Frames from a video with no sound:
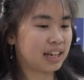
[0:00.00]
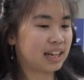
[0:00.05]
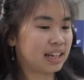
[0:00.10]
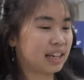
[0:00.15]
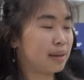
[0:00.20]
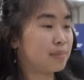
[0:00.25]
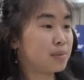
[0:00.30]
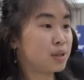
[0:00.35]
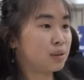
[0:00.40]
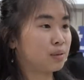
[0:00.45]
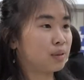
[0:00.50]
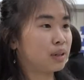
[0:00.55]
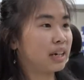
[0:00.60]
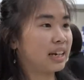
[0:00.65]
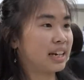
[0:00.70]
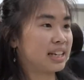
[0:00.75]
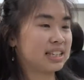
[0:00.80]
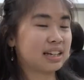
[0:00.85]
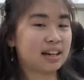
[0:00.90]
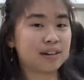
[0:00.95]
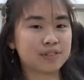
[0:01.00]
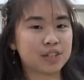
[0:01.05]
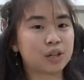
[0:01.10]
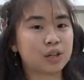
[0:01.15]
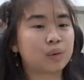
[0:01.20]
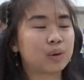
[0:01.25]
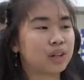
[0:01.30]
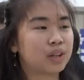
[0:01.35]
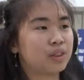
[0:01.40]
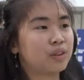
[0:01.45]
that I came to realize after
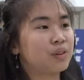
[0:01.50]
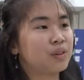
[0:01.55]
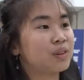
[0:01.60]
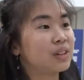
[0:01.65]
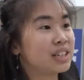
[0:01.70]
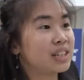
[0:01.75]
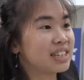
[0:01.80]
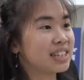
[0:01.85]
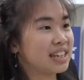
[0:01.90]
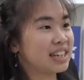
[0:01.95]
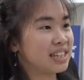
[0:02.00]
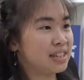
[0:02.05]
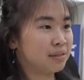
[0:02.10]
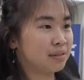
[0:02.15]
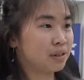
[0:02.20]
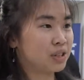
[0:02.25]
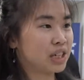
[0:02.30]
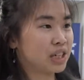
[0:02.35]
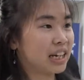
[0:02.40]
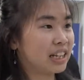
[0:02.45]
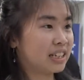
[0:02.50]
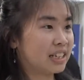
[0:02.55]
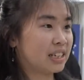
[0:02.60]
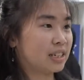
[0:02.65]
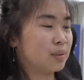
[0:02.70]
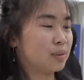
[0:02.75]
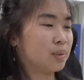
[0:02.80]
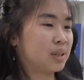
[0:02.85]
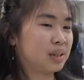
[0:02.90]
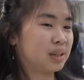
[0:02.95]
going through this net zero
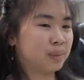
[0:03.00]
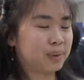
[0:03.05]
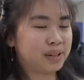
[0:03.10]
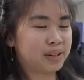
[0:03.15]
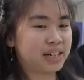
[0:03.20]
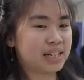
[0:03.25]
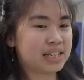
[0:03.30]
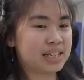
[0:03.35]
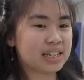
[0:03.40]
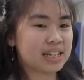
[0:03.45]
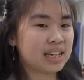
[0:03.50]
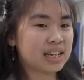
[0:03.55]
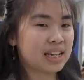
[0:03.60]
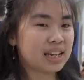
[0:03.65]
challenge, whereas